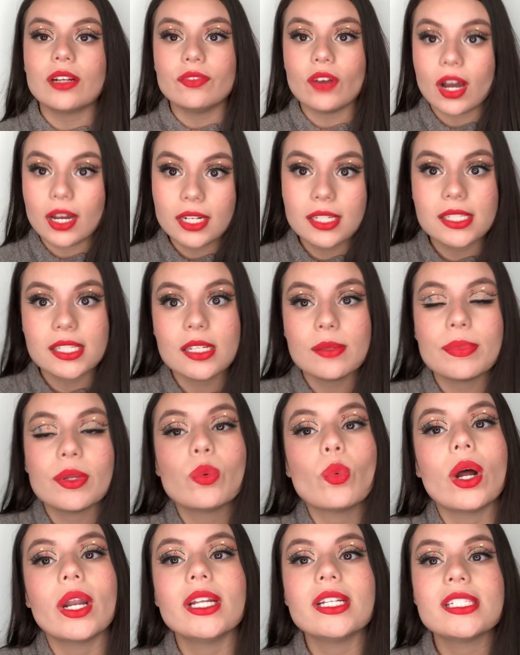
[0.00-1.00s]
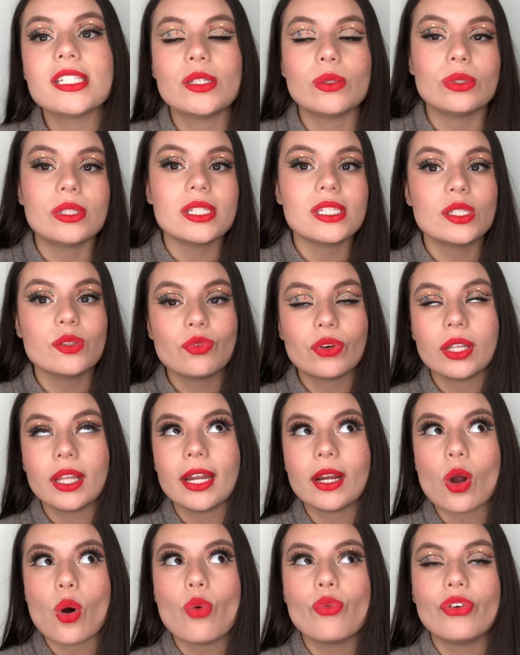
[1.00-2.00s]
honestly been wanting to do this for
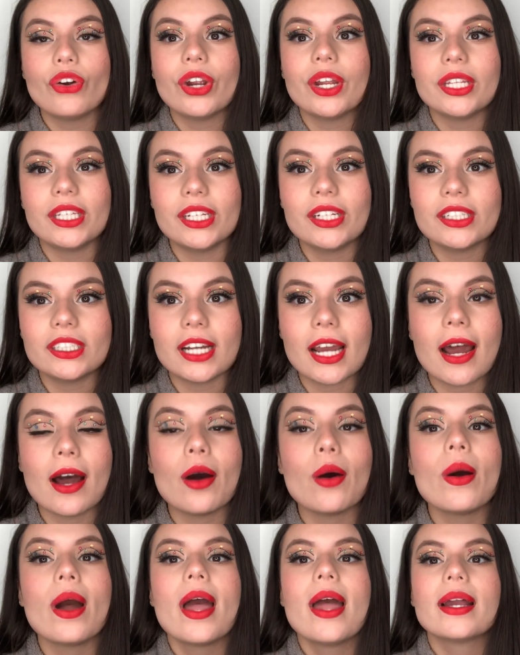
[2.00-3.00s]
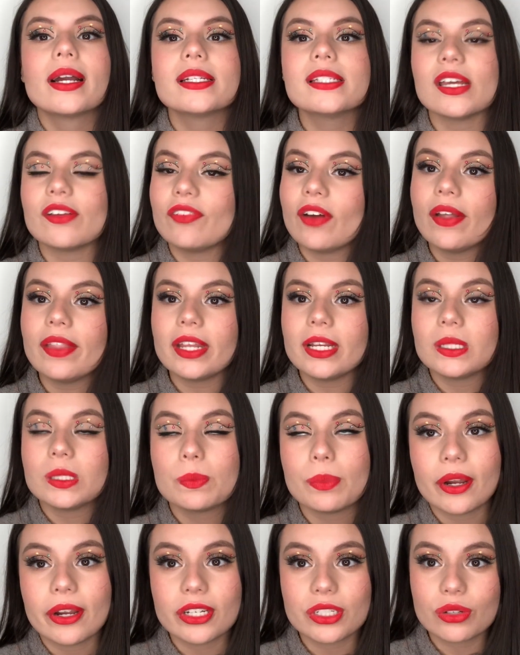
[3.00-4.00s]
like over a year now because I found the
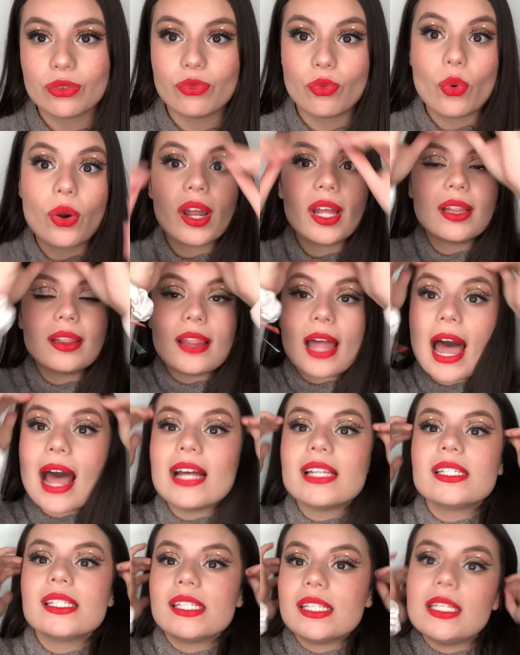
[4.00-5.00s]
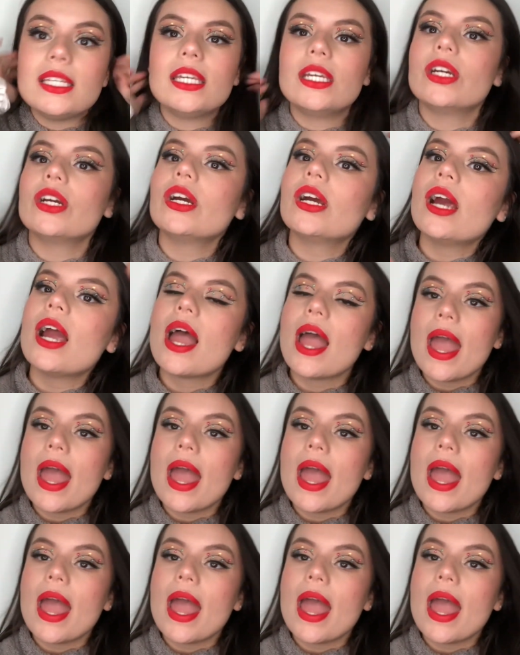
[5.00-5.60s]
inspiration for it last year.